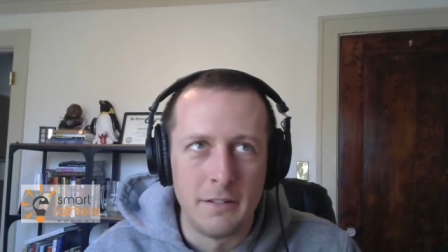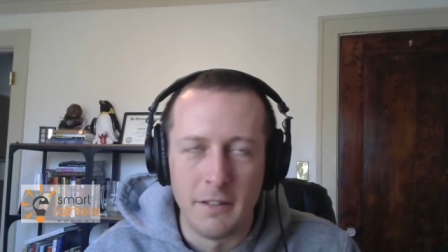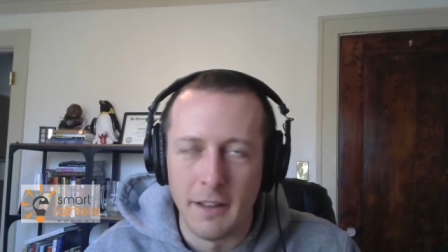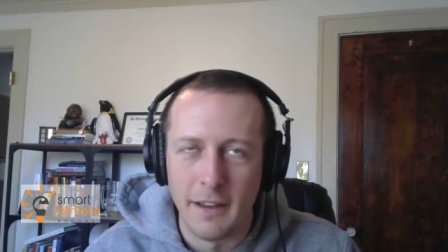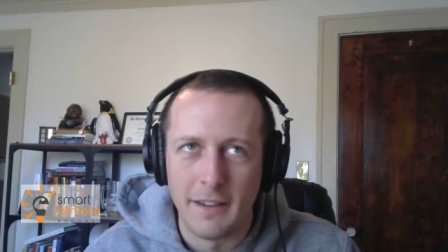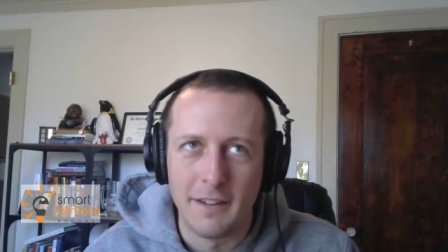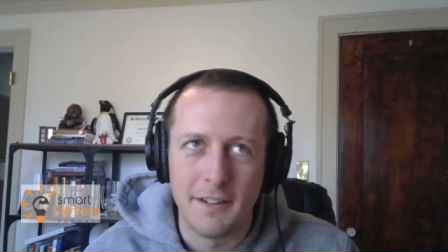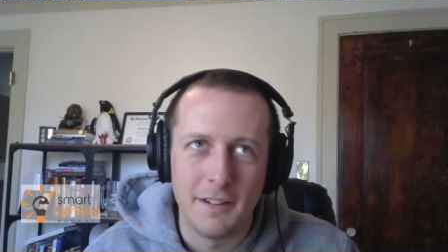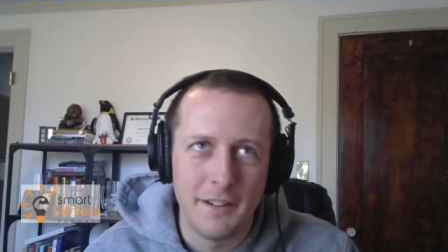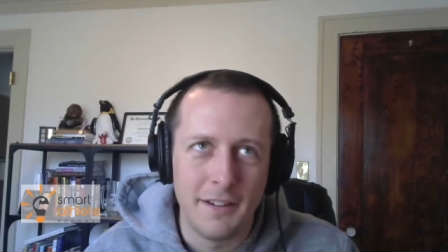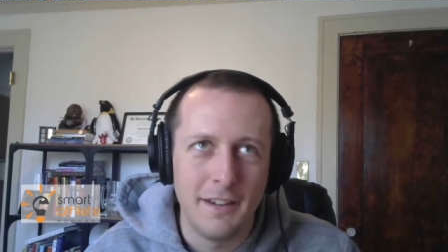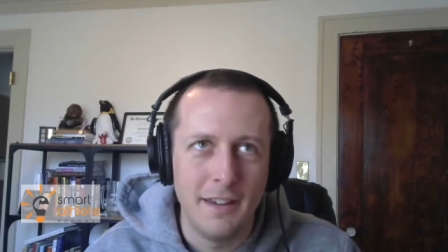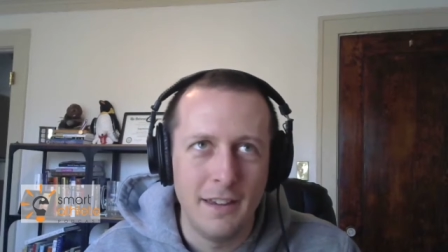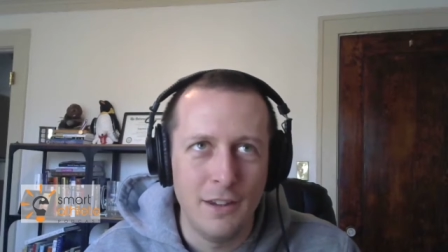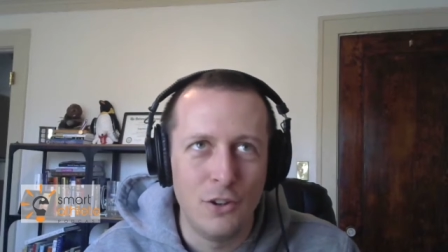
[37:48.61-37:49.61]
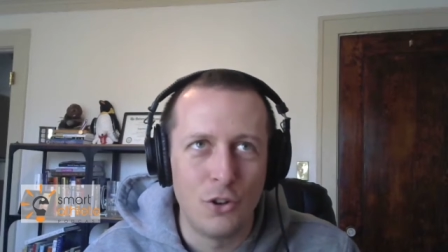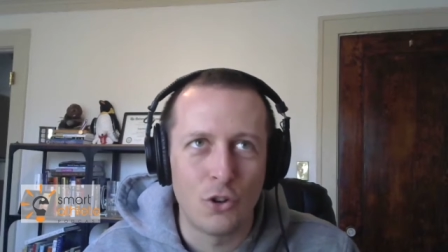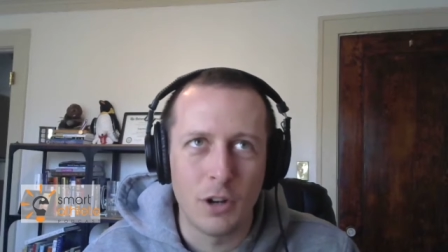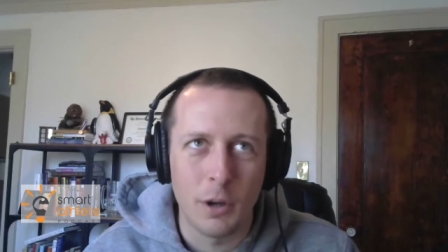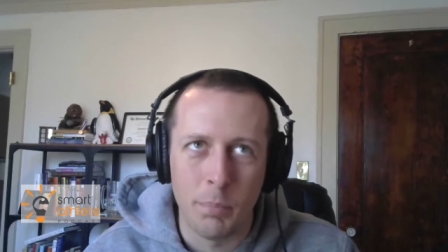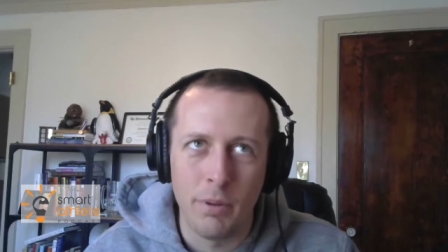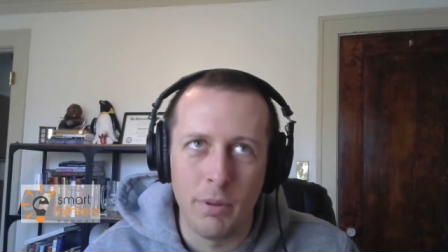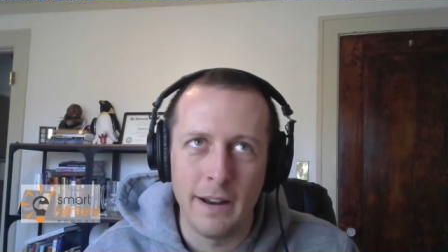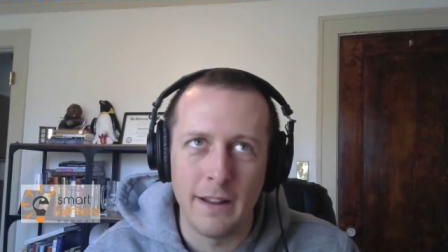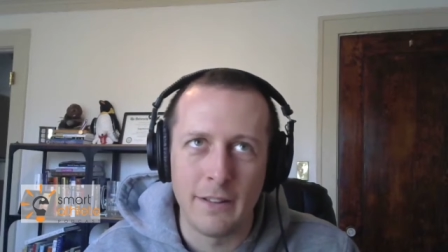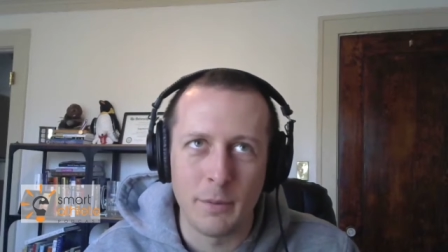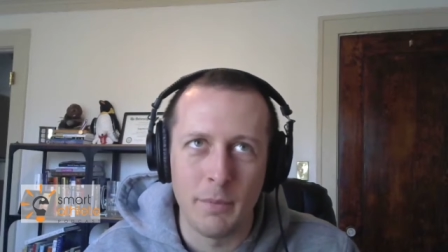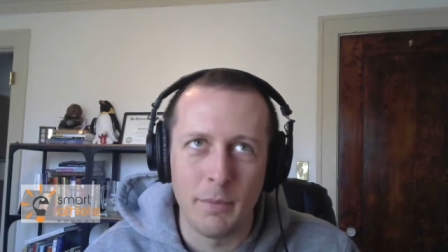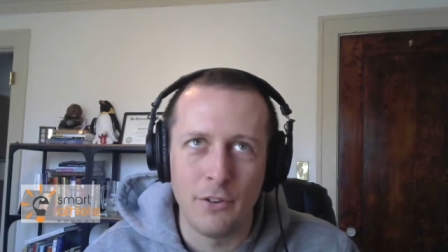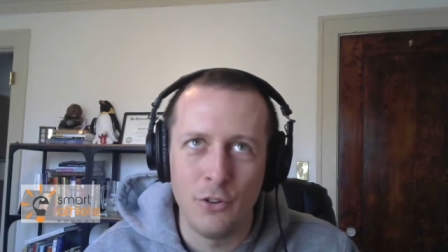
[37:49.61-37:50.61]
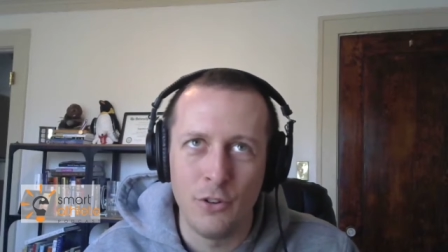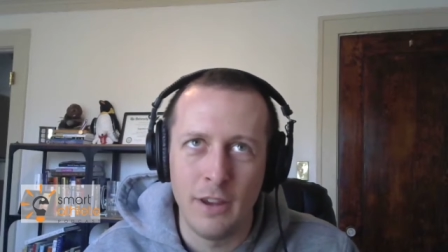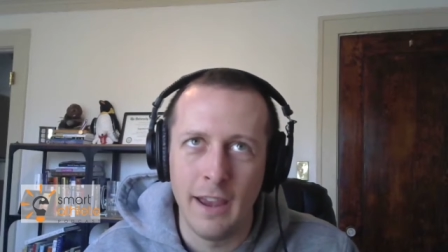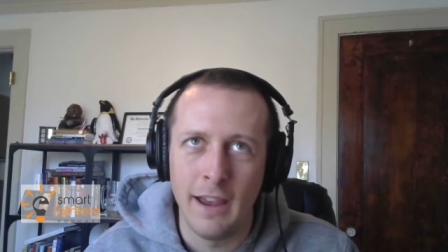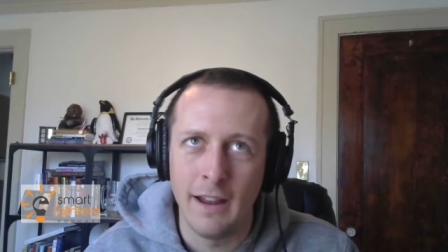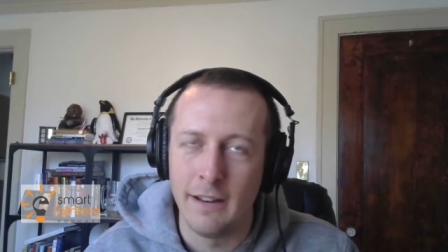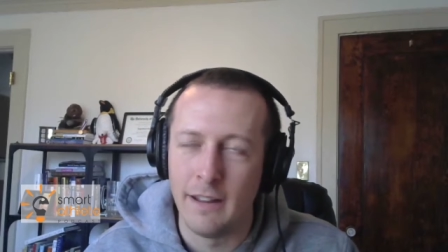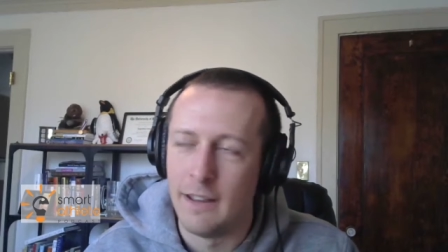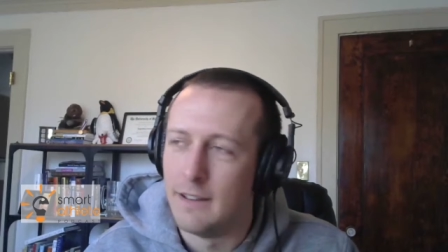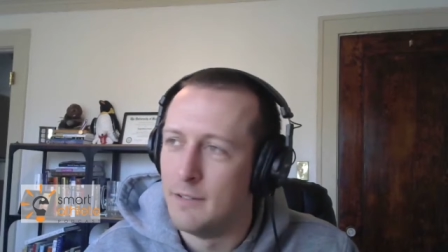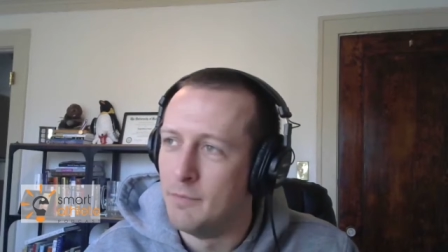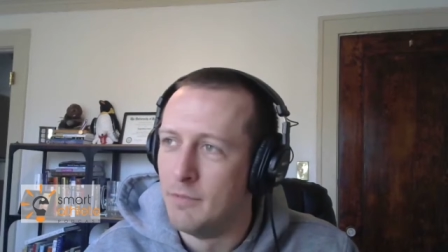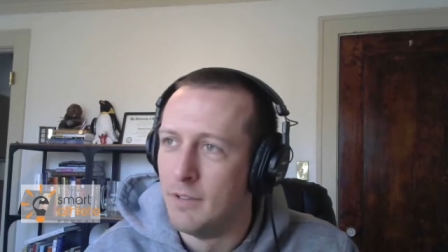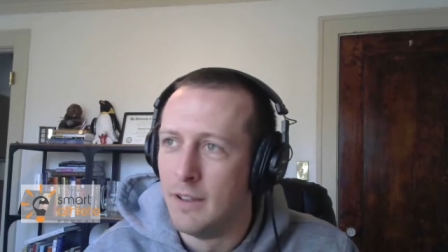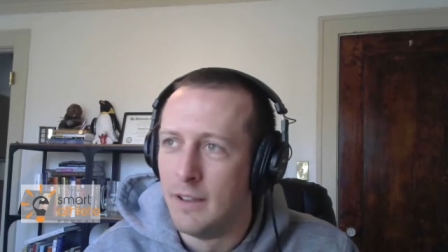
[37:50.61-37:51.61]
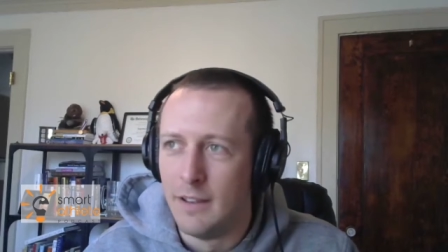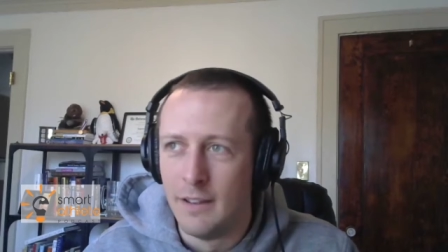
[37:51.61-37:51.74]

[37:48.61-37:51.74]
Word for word: Like, you're going to plan out the best you can and